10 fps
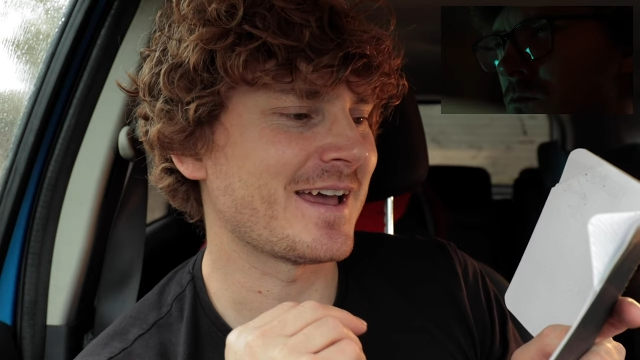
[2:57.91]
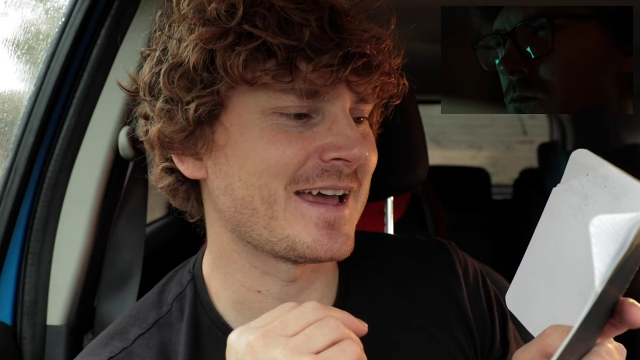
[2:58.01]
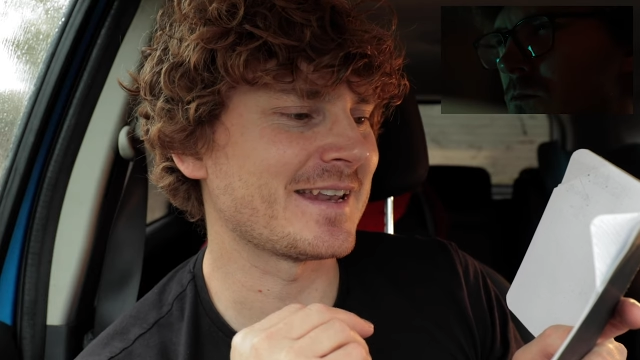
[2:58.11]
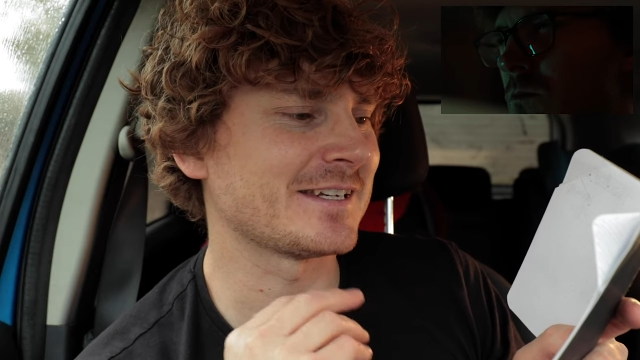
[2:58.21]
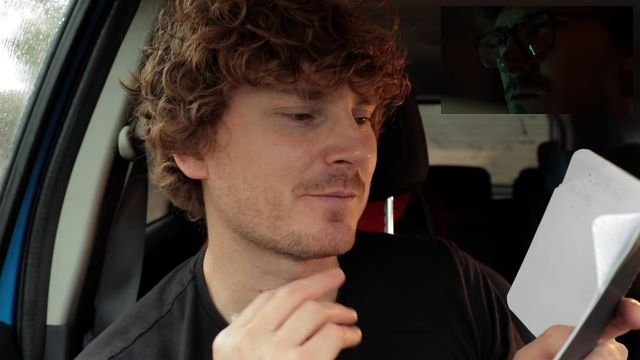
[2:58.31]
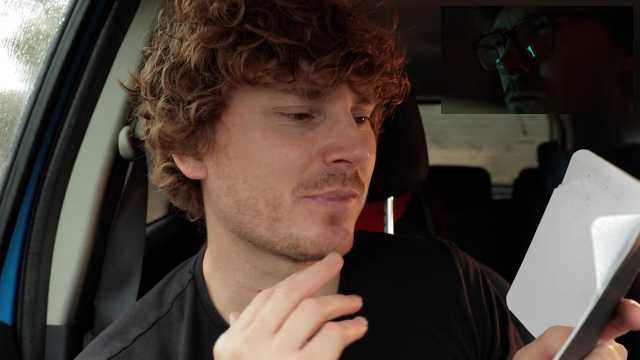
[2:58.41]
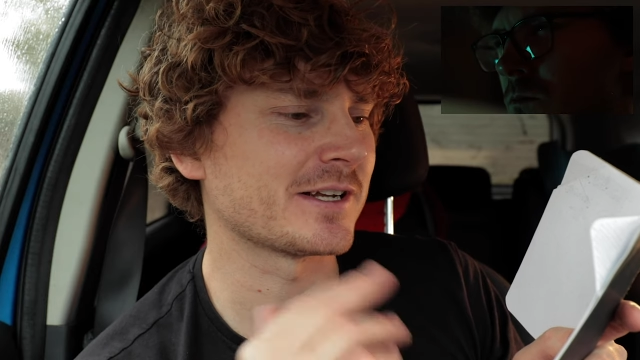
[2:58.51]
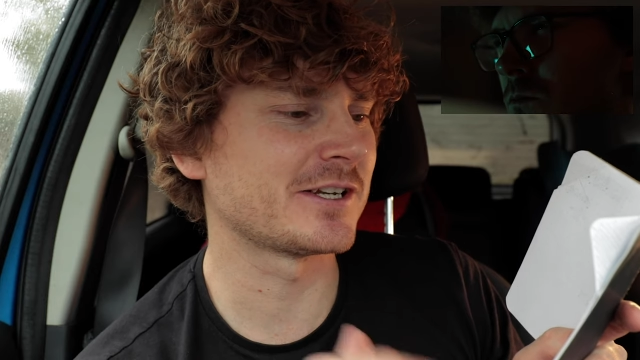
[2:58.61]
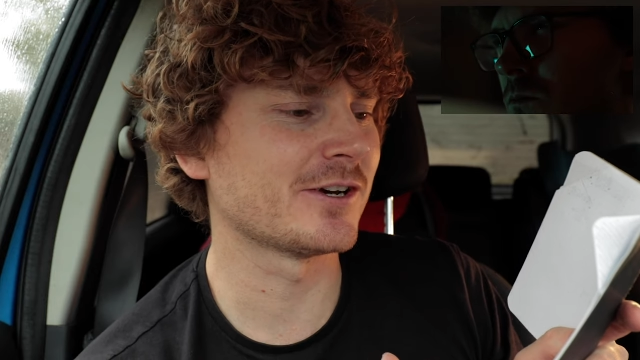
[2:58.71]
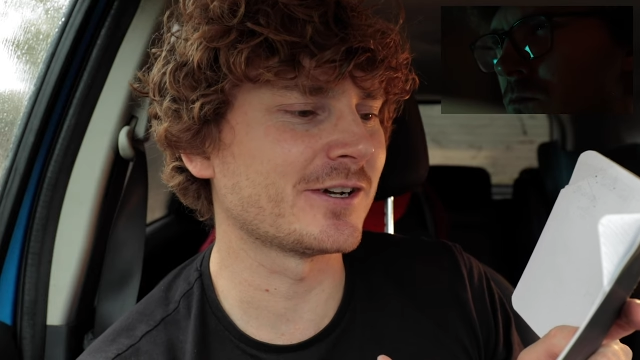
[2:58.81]
End
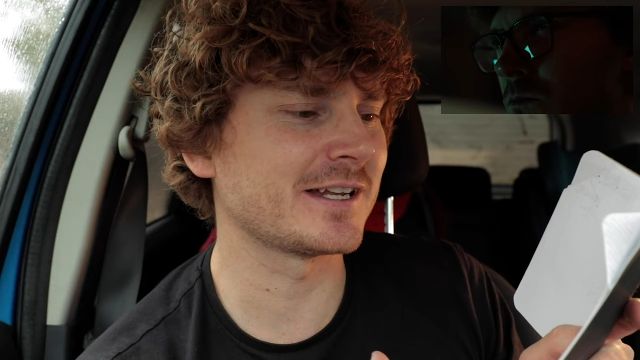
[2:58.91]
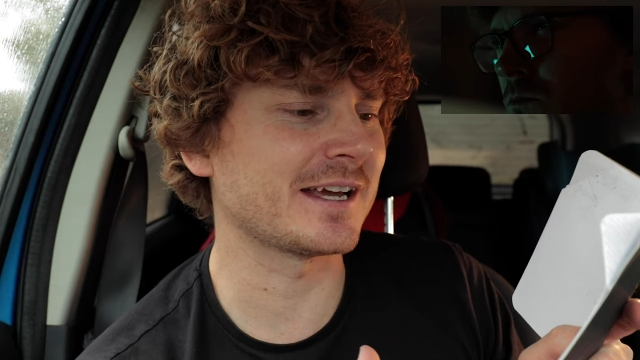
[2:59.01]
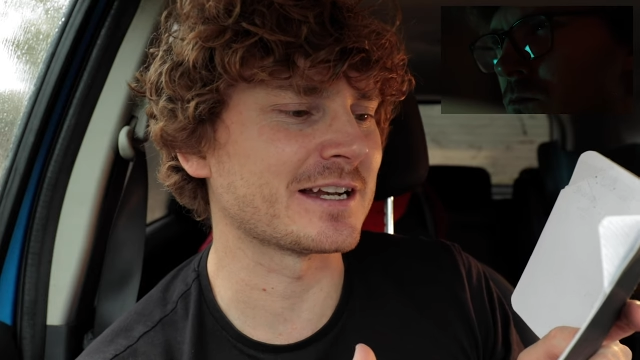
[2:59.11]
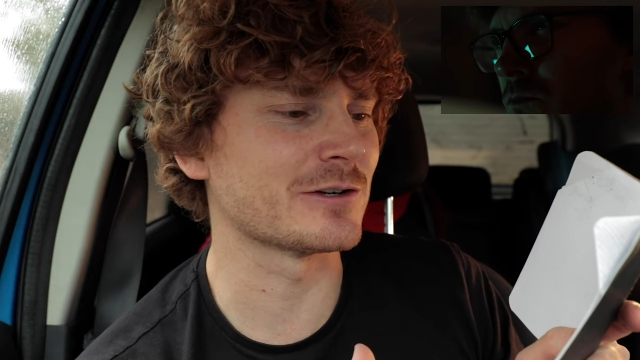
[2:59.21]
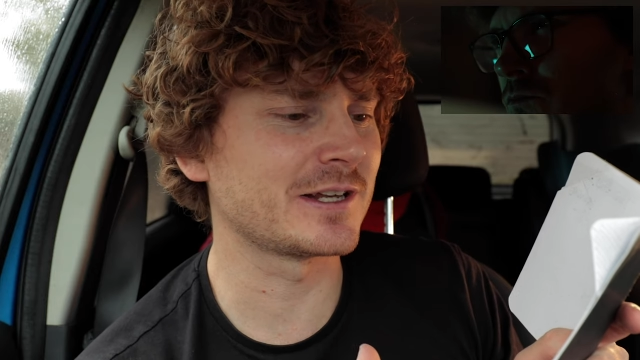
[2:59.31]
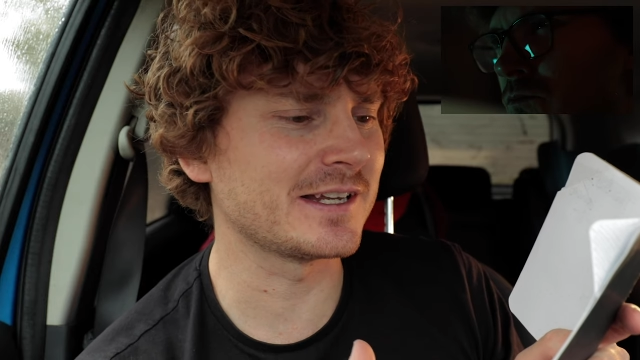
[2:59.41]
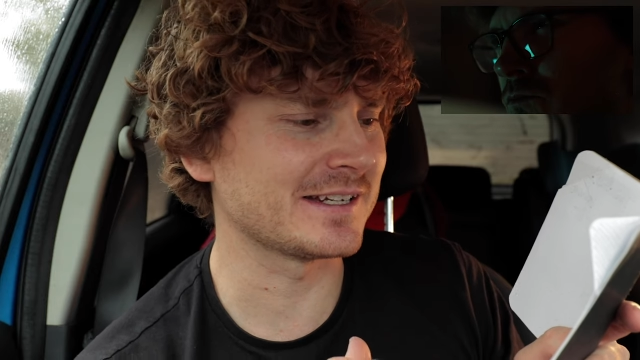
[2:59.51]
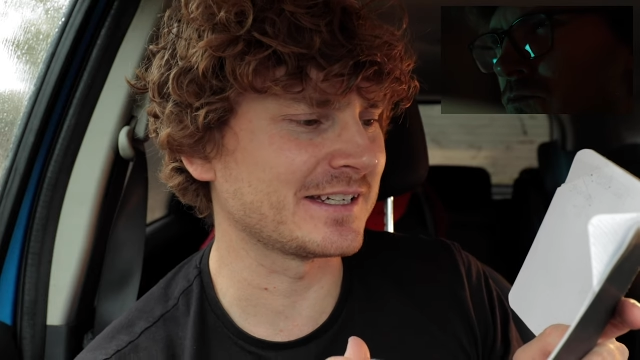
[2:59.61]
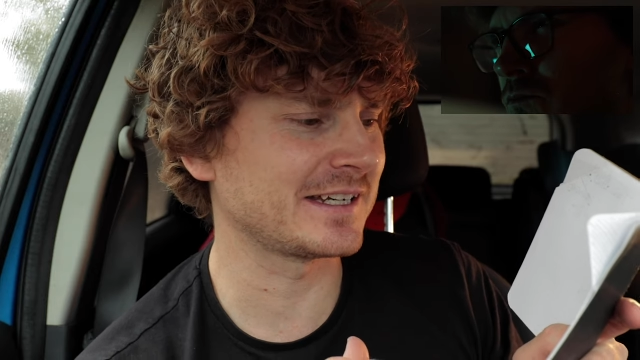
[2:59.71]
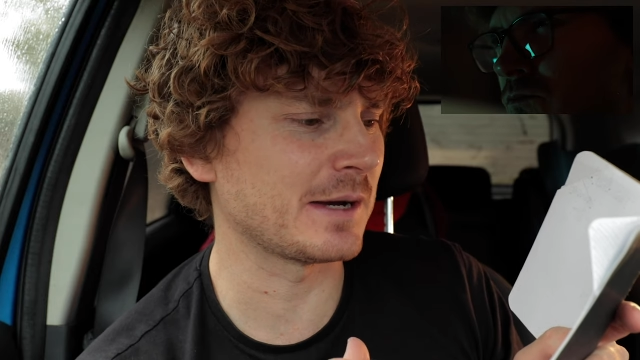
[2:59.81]
by turning and looking
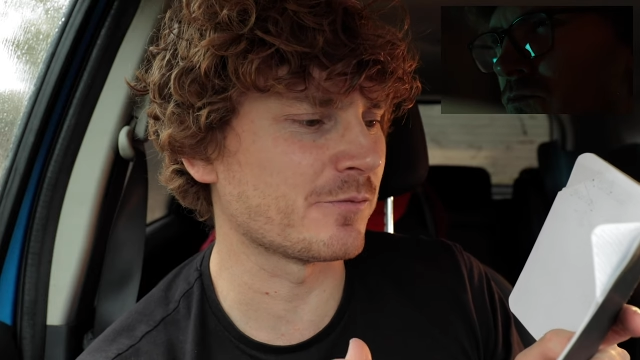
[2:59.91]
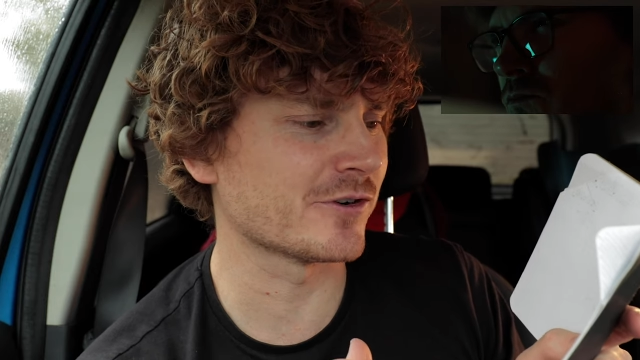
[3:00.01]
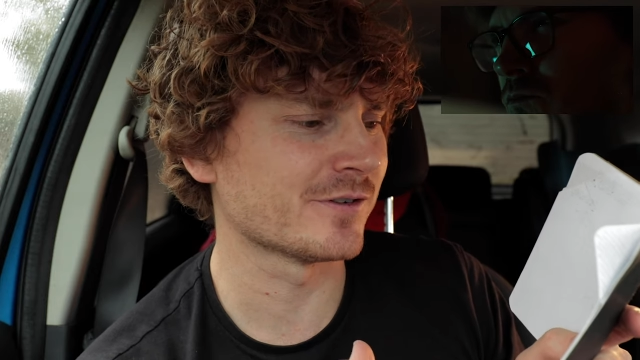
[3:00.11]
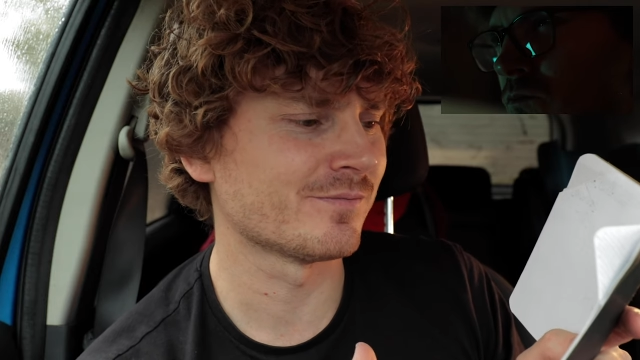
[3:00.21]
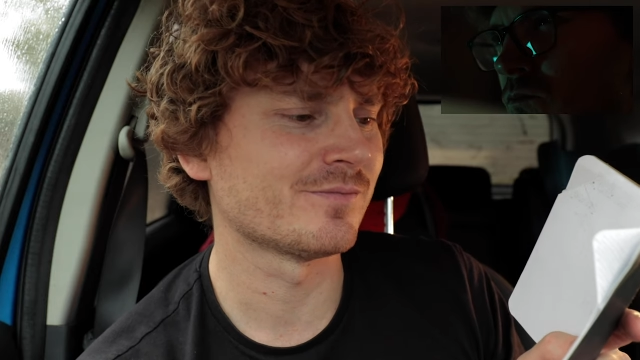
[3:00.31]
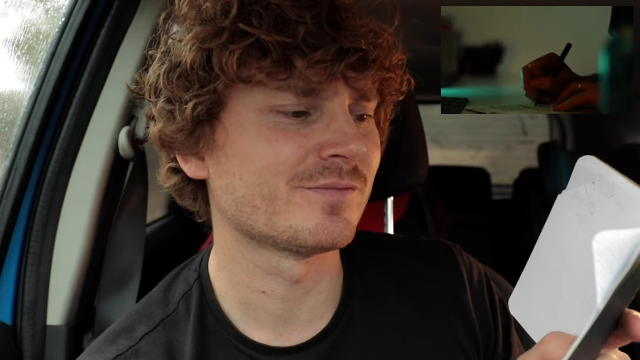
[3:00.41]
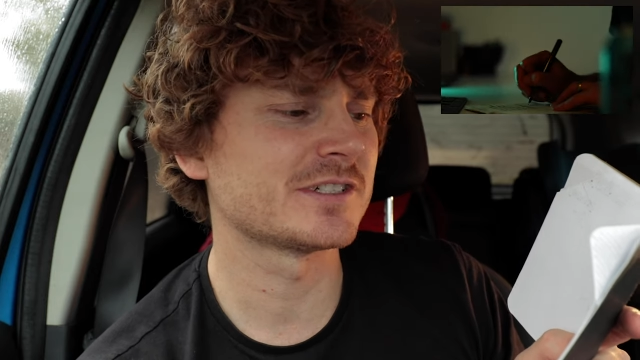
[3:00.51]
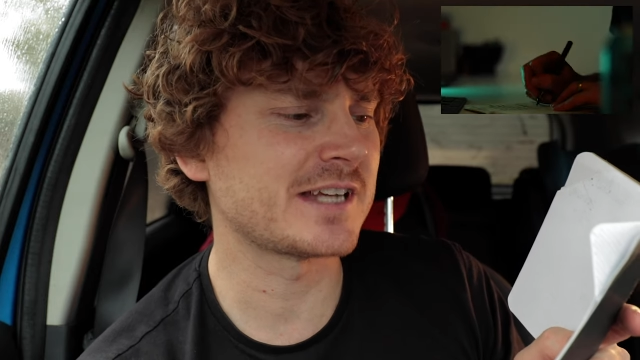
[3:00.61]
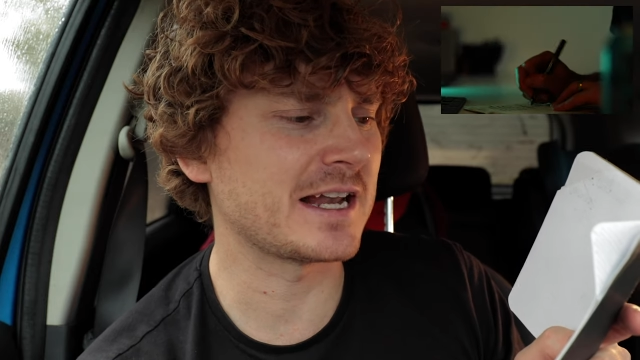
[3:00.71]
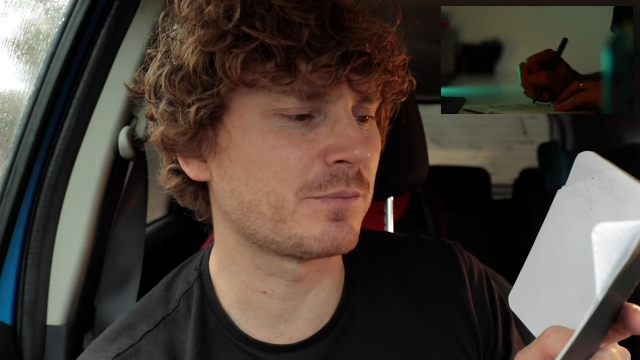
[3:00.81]
into camera,
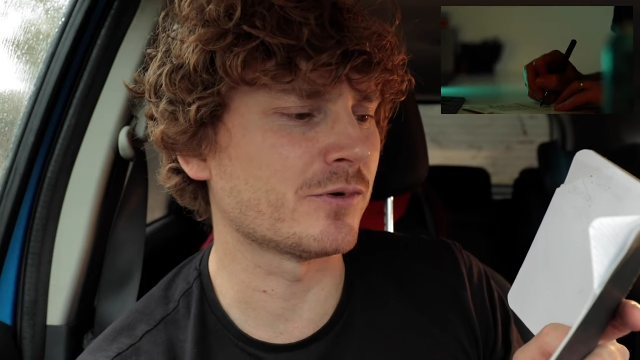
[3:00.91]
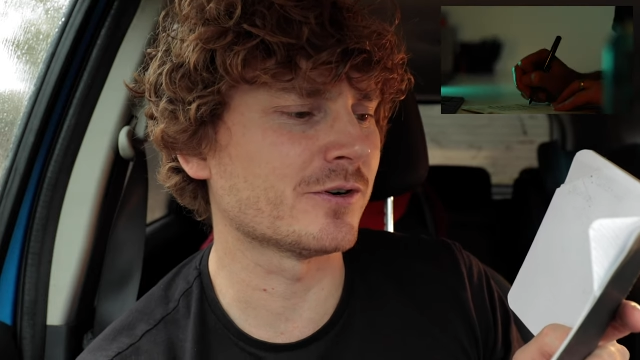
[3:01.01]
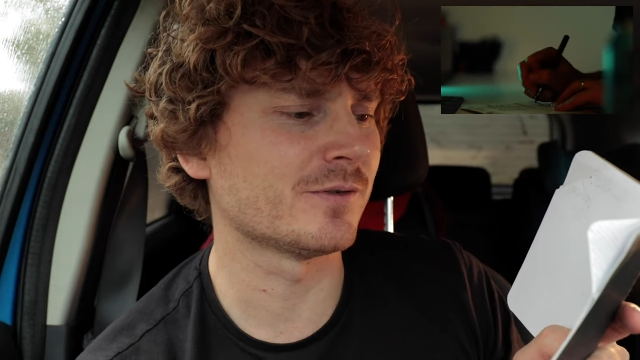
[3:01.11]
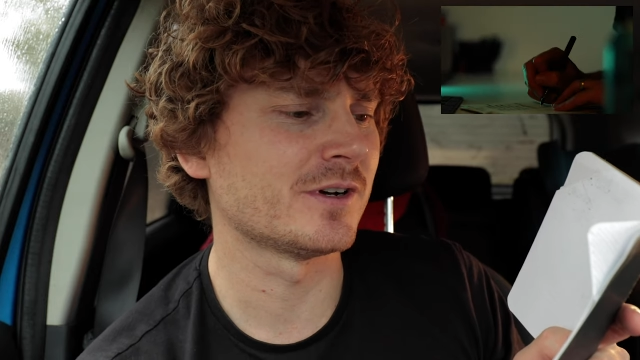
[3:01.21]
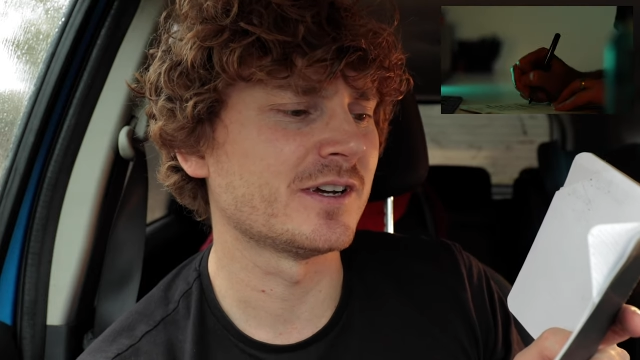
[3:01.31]
teleport,